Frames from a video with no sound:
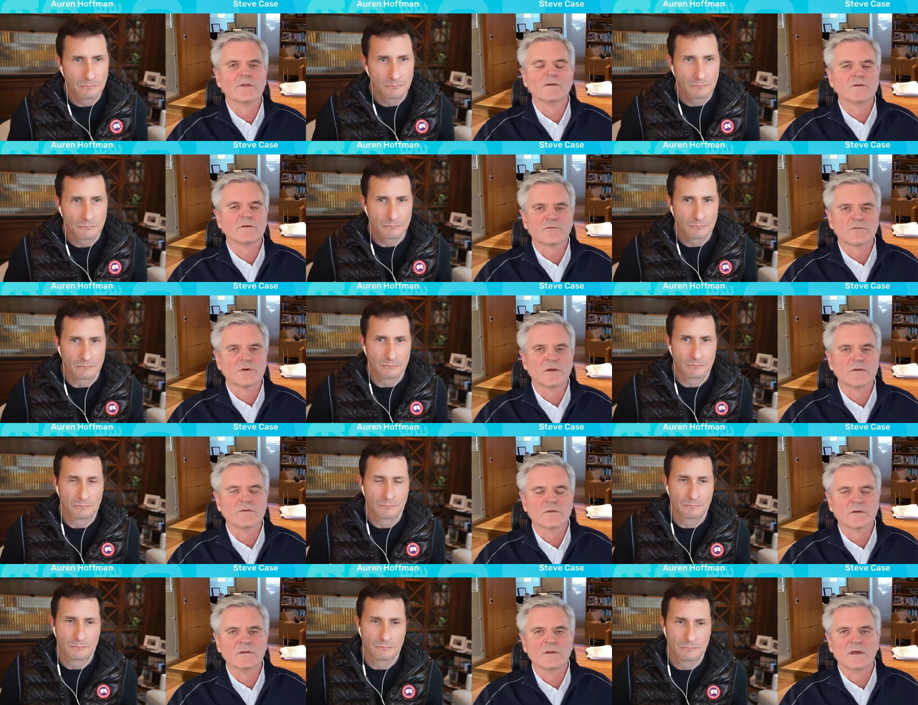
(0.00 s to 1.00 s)
Speaker 1: industries
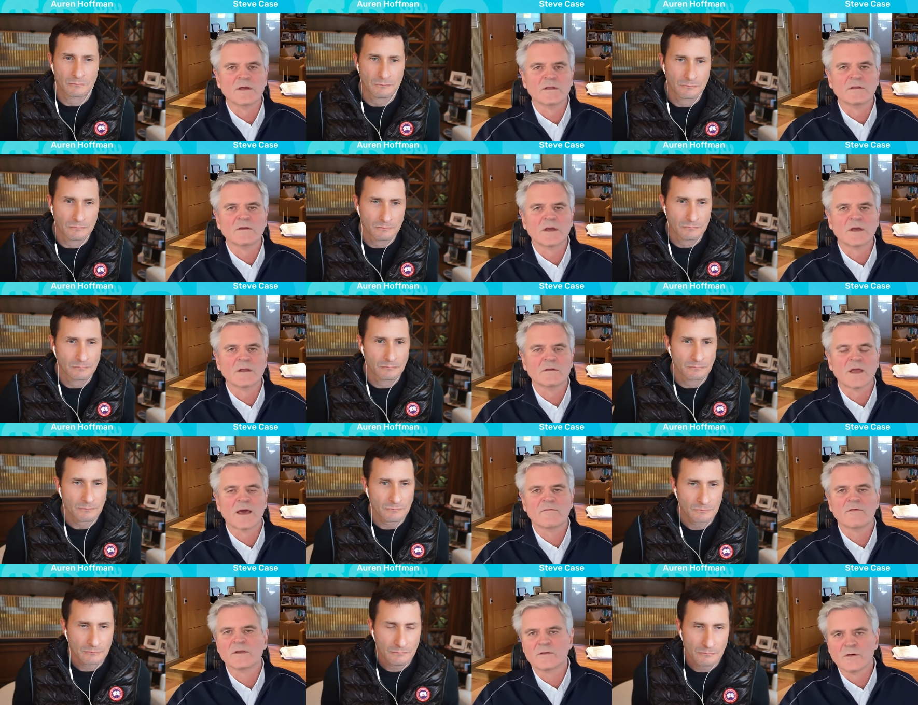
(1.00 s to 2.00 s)
and, and, and
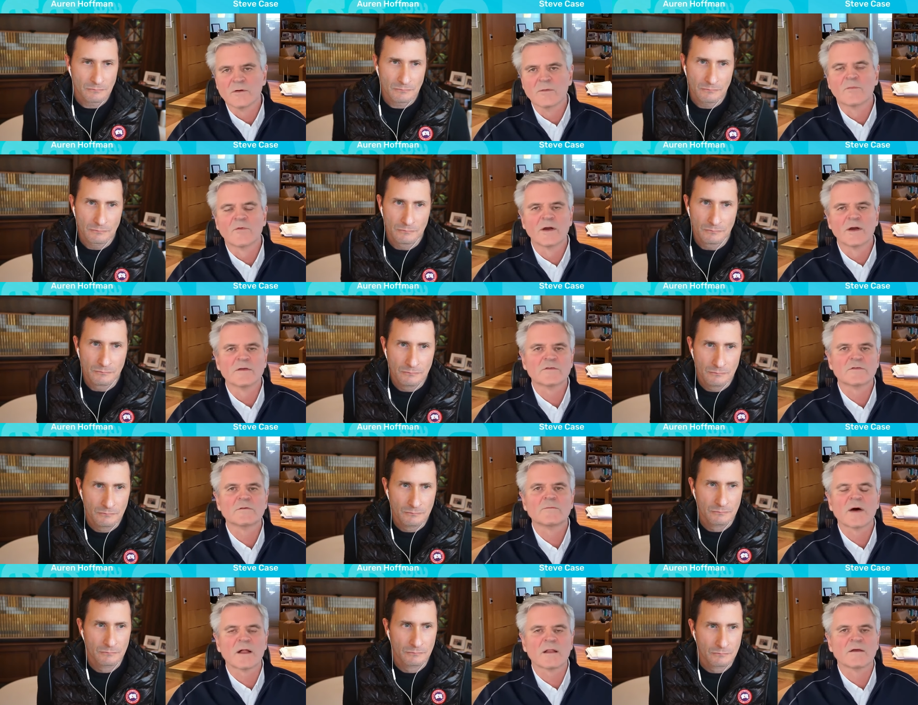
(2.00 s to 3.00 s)
having to embrace
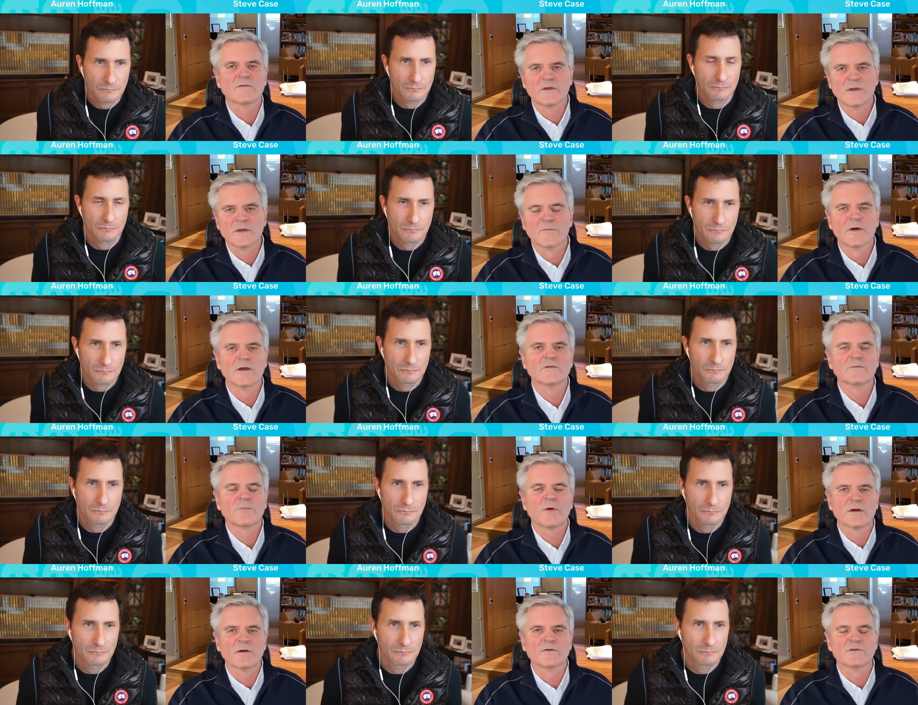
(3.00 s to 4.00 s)
policy, embrace
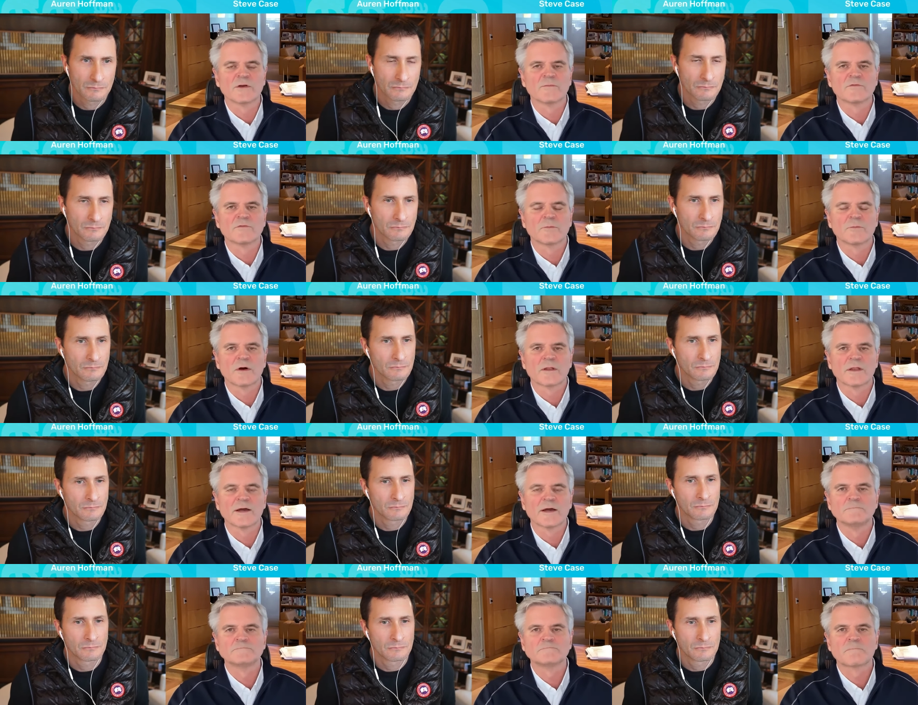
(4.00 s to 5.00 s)
partnerships as part of that.
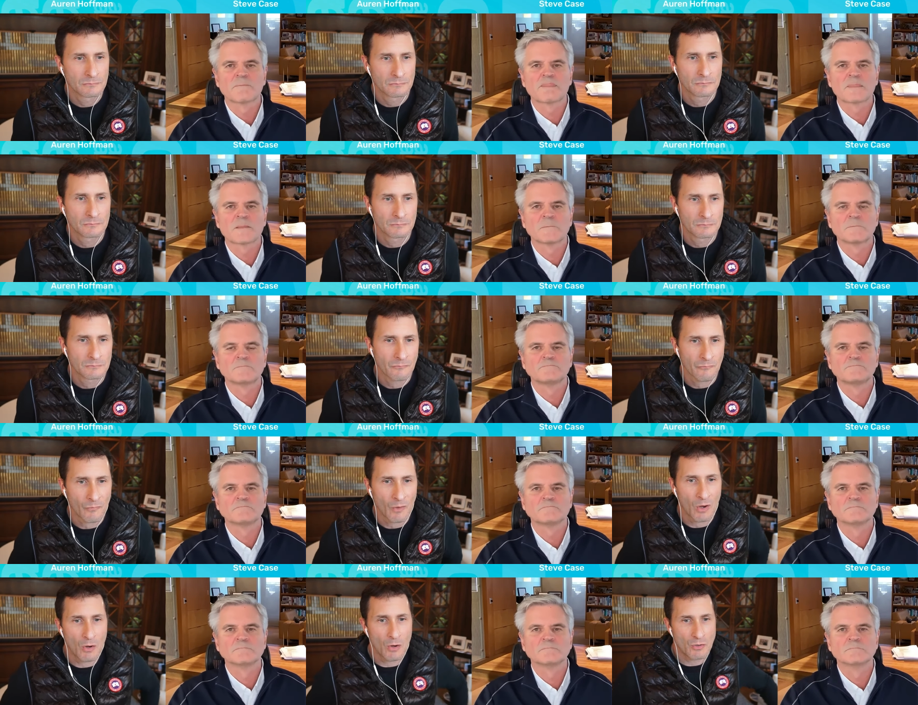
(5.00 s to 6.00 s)

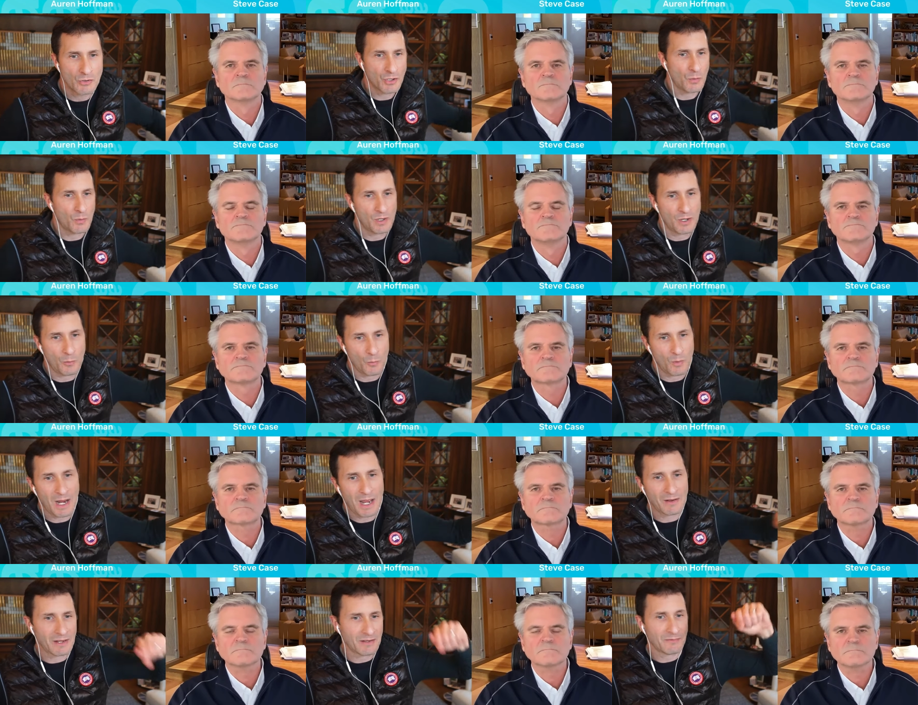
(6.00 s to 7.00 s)
Speaker 2: So, you know, we had
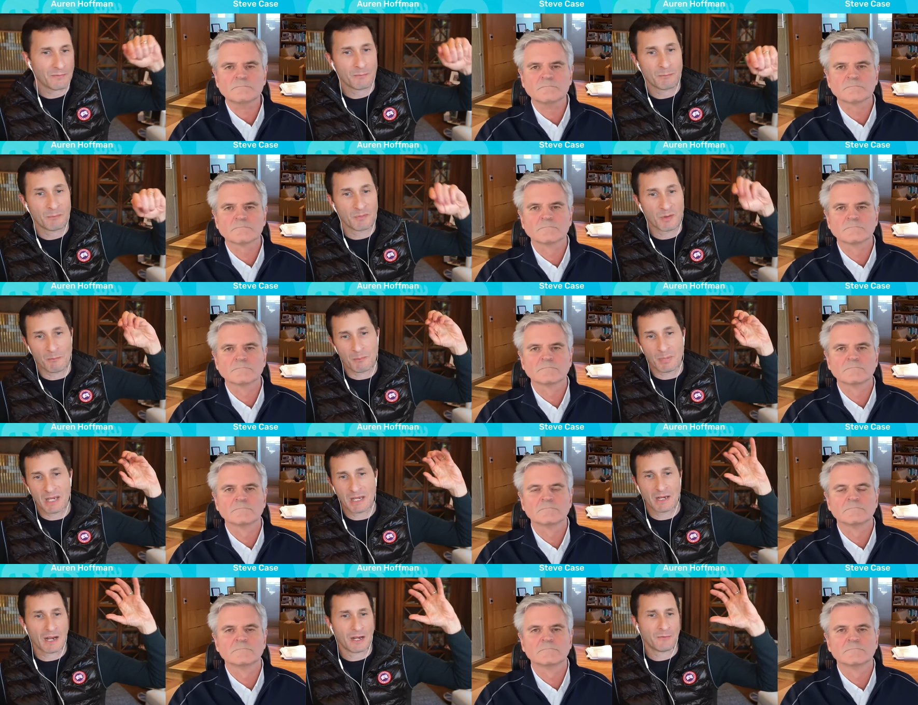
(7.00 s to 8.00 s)
like the big
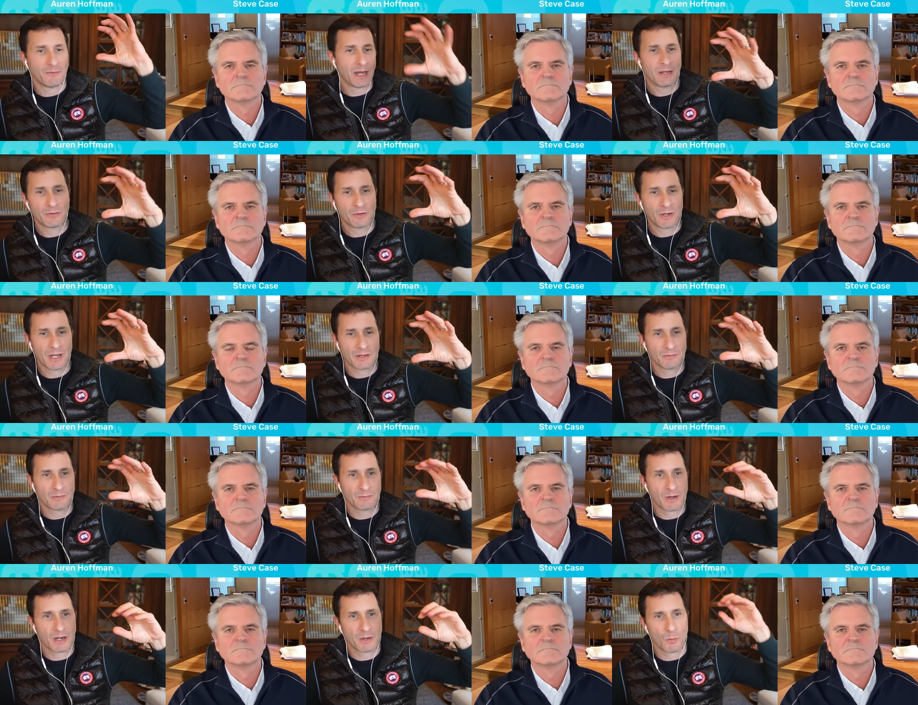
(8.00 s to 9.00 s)
kind of internet
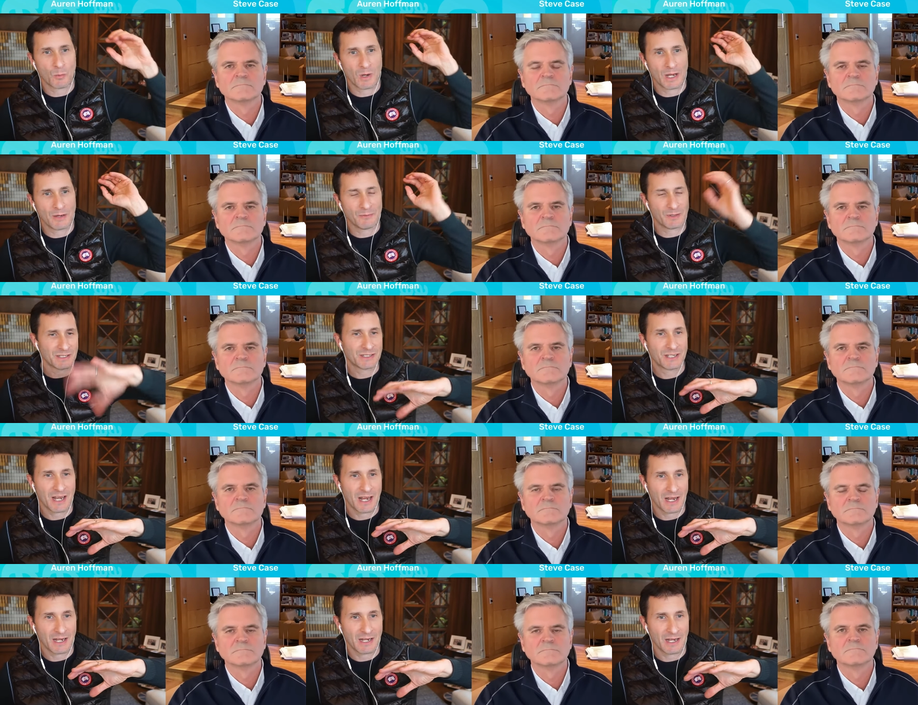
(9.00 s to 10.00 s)
kind of wave, let's
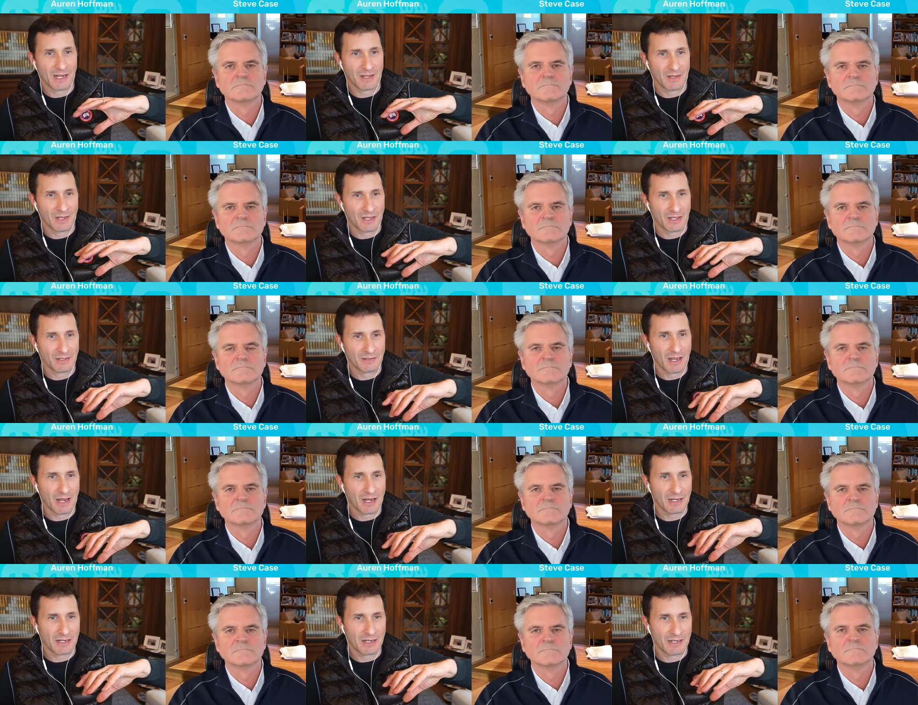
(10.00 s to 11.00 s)
say in the
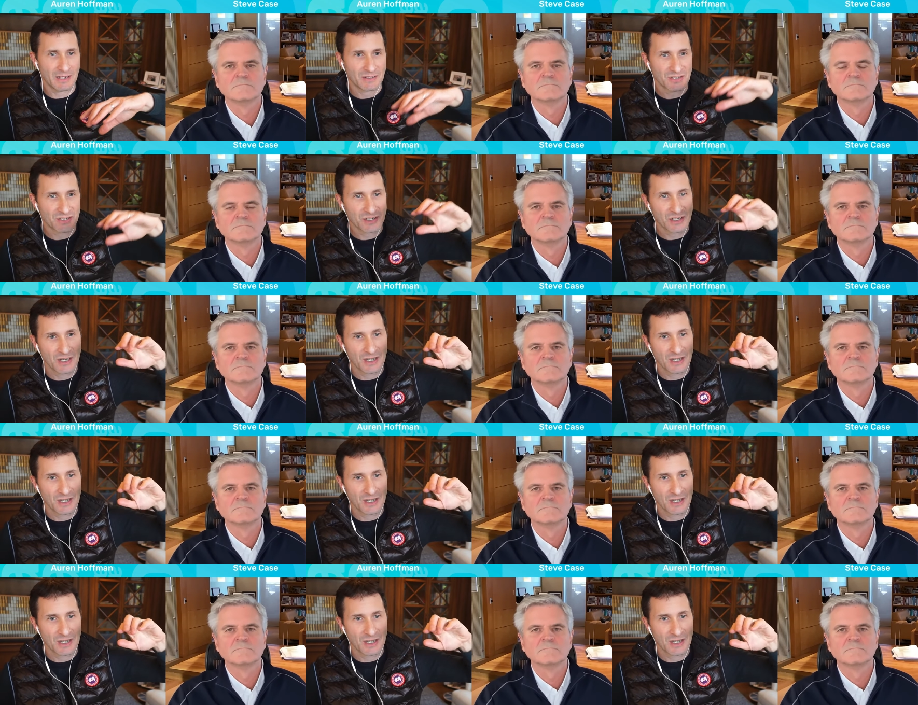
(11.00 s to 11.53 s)
90s.